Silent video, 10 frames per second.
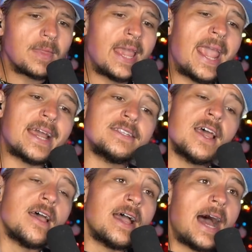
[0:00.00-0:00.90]
And
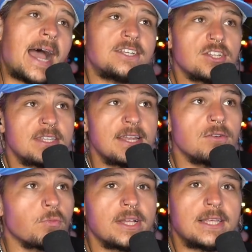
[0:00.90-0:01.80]
I just didn't
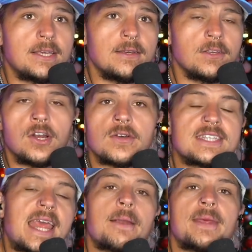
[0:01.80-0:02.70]
really, you know,
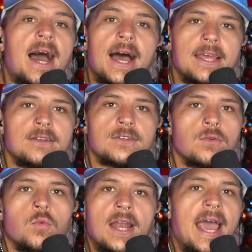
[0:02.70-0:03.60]
stand behind
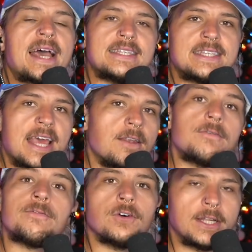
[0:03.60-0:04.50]
what I had said
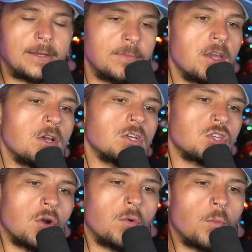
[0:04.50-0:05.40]
fully.
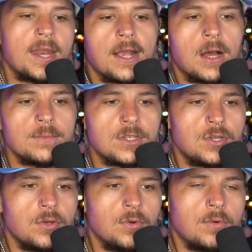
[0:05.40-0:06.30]
So when it comes
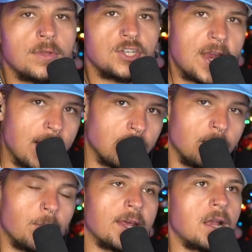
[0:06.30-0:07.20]
to the channel
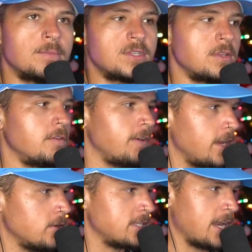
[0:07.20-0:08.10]
and when it comes to the
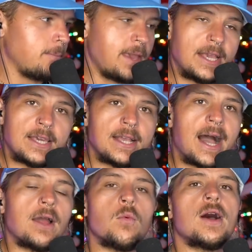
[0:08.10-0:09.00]
videos that I'm making,
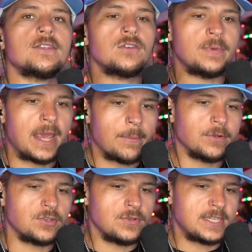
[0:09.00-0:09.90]
I want to be able
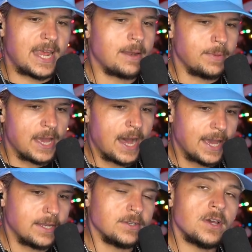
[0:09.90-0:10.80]
to stand
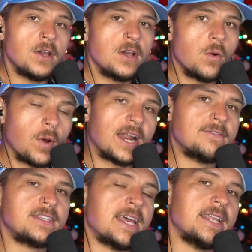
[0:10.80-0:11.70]
behind what I've
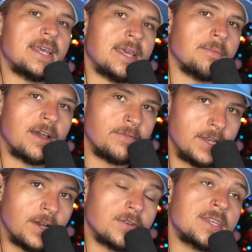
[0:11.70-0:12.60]
said in my
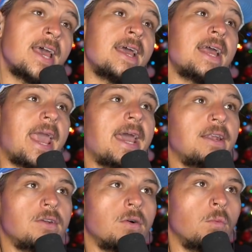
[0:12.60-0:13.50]
videos.
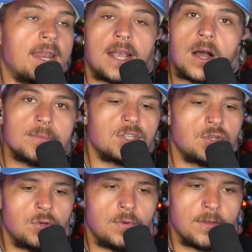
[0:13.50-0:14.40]
And when it comes
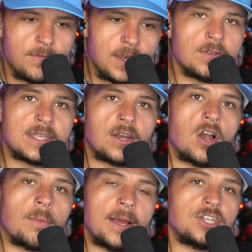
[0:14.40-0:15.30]
to the videos that are
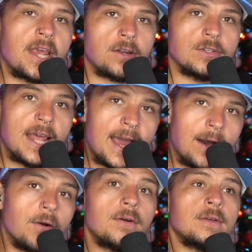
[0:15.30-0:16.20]
on my channel
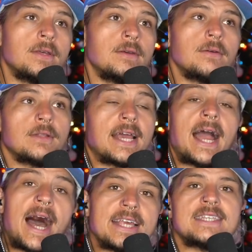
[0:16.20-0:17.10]
now, like
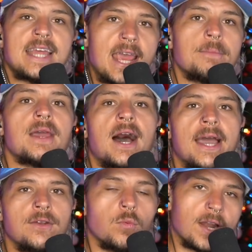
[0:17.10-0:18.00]
I stand
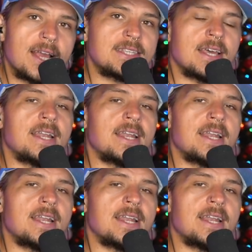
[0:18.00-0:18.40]
behind what I said.